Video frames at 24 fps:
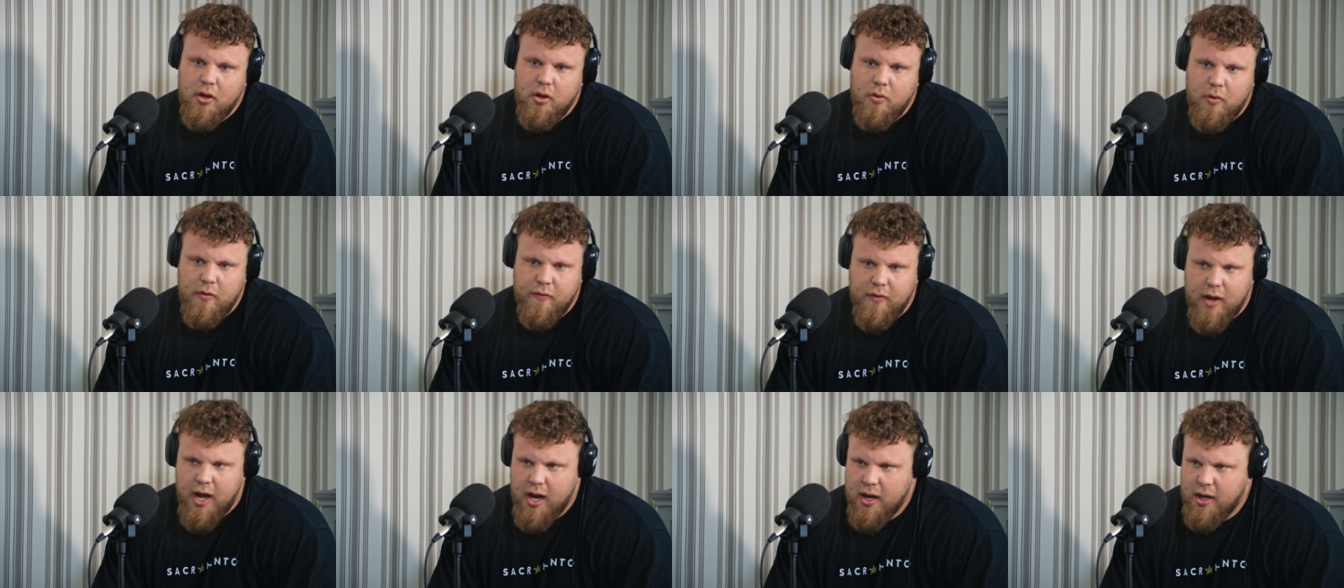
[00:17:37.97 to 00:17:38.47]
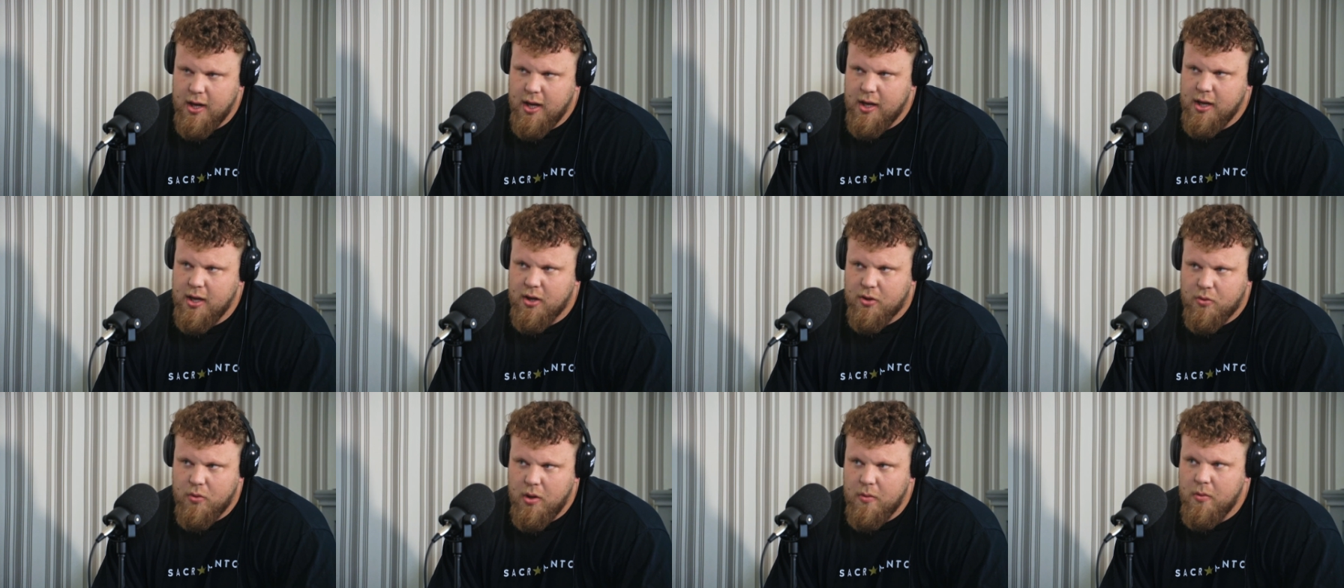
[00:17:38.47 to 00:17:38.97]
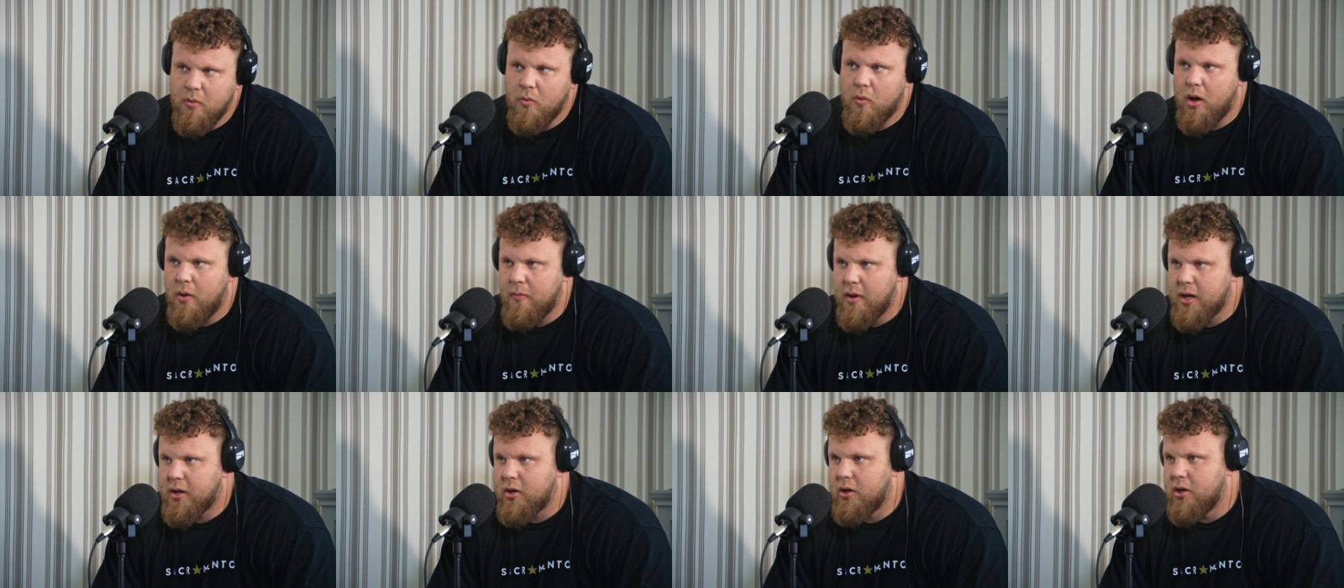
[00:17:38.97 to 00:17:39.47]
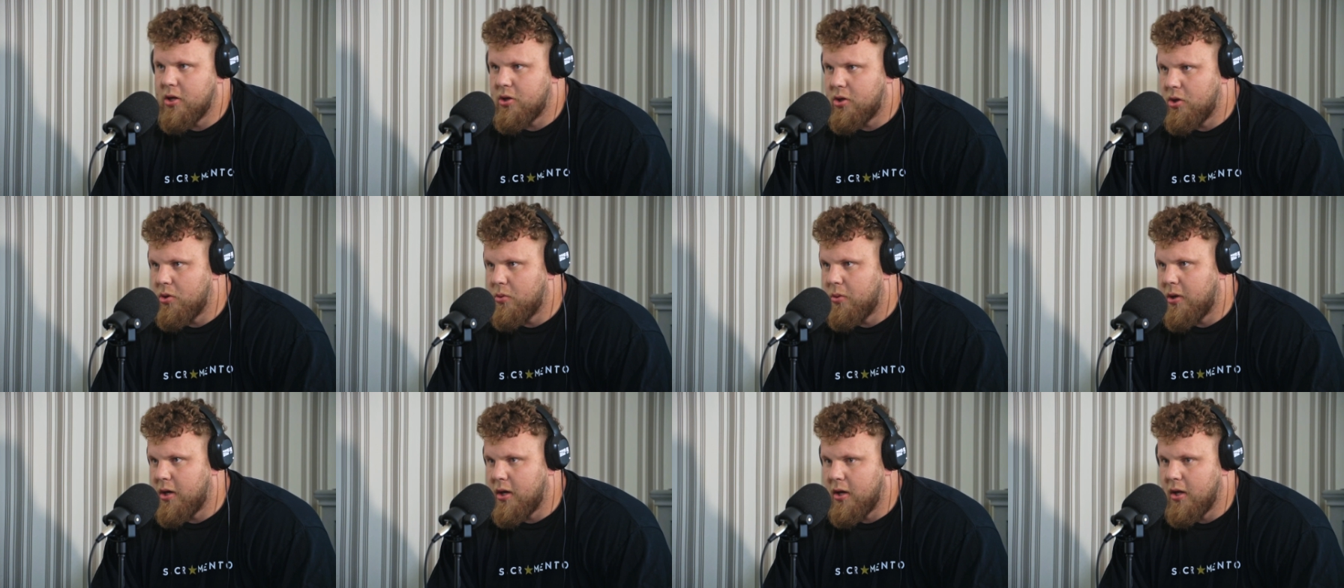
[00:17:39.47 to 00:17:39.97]
with hardly any equipment, what am I going to
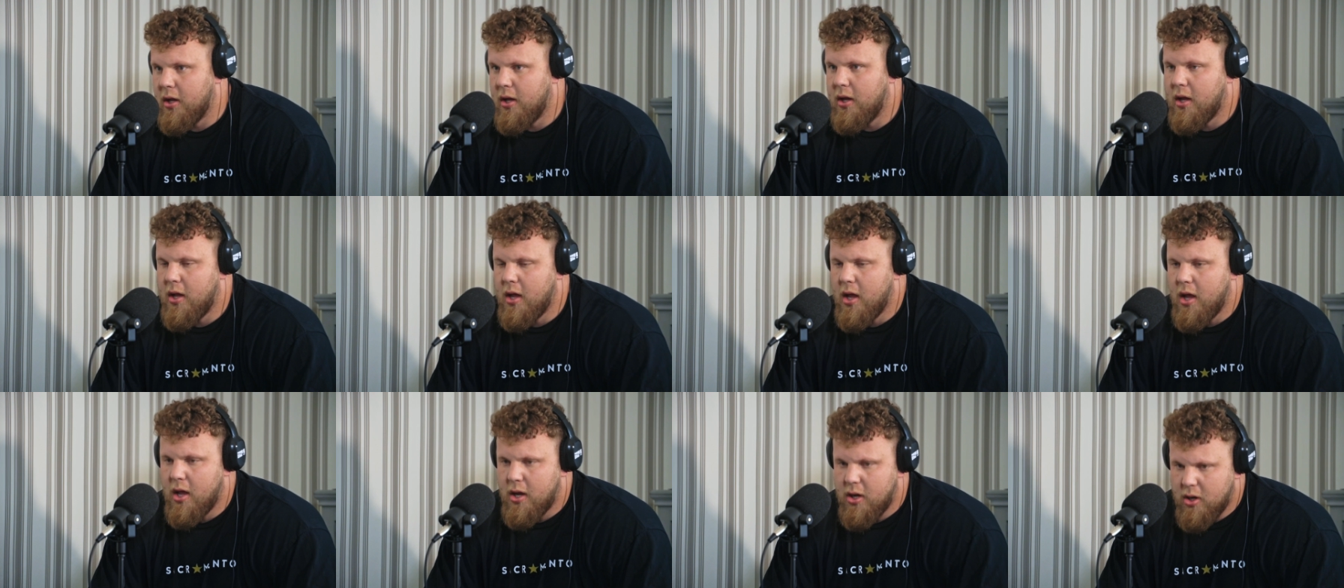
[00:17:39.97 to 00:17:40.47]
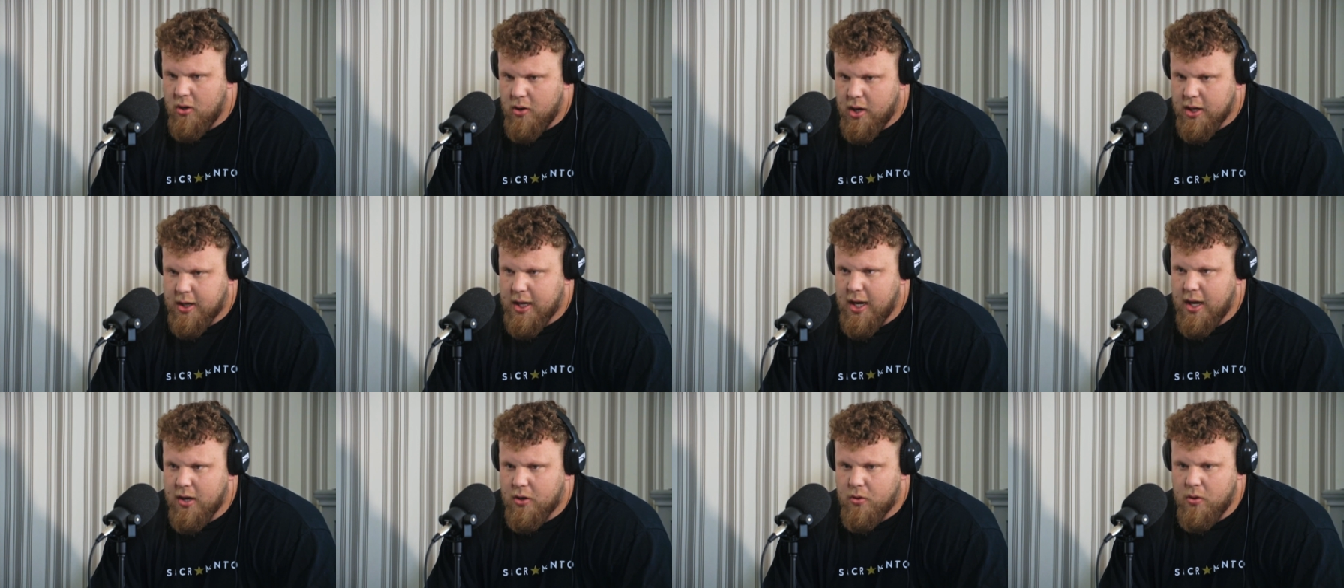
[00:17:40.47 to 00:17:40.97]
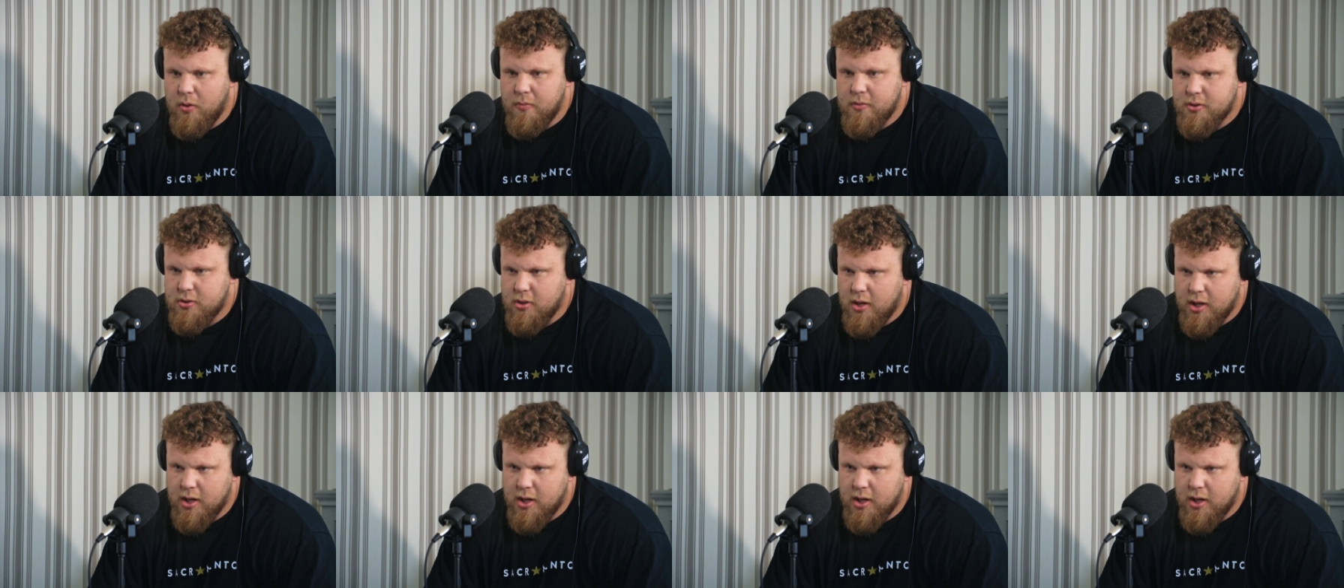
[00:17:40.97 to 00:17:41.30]
do when, you know, I get equipment?